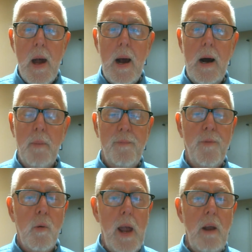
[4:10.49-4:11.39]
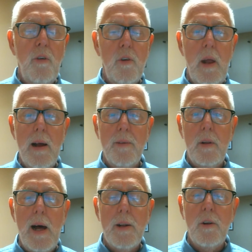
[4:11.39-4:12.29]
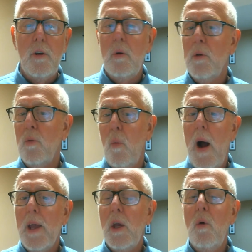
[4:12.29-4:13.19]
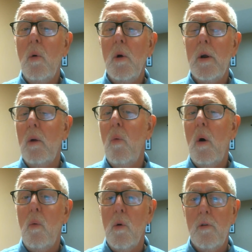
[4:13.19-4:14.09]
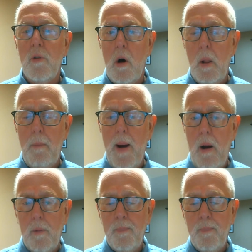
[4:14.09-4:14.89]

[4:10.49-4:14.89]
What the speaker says: But vocation has a lot to do with why you work and what work's all about.